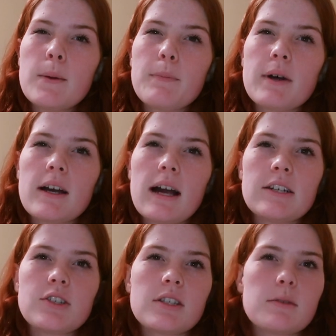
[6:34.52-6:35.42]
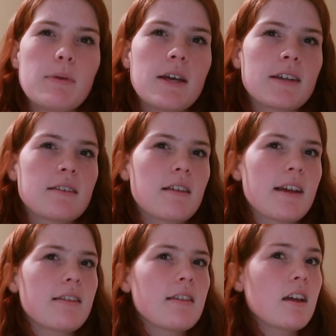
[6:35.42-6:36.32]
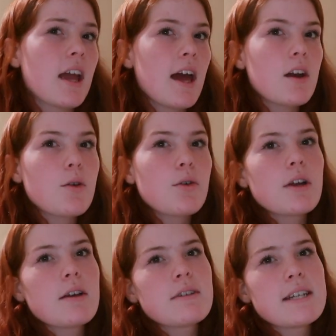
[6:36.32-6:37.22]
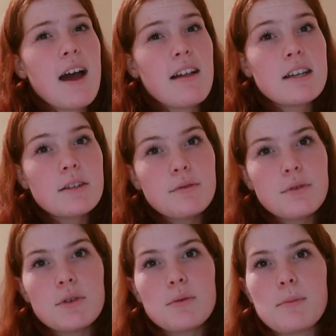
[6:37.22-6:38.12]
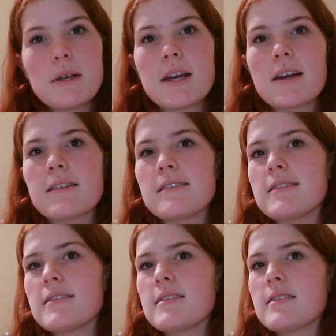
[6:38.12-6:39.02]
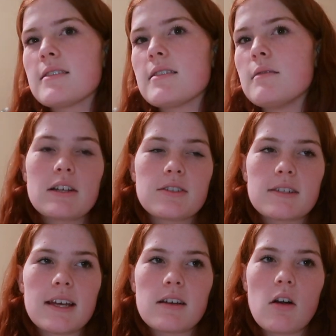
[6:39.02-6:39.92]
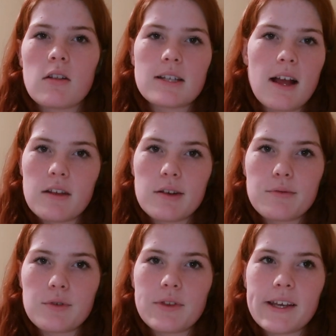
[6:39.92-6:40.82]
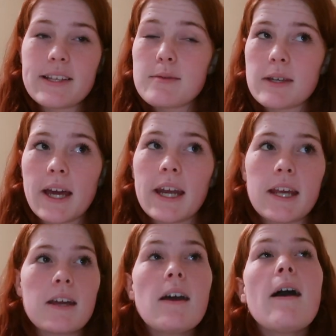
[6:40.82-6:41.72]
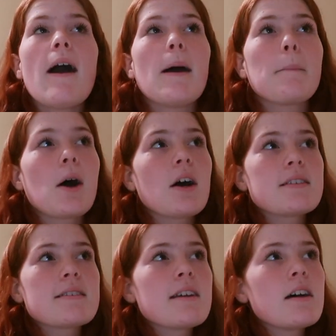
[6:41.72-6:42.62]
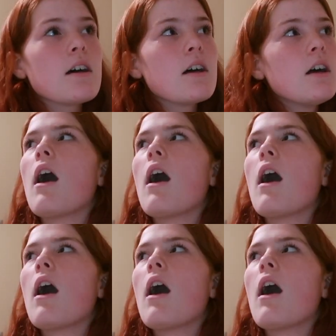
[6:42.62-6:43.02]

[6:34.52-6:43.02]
but I just picked like the category of Italian food because I just like all Italian food, like spaghetti and pasta.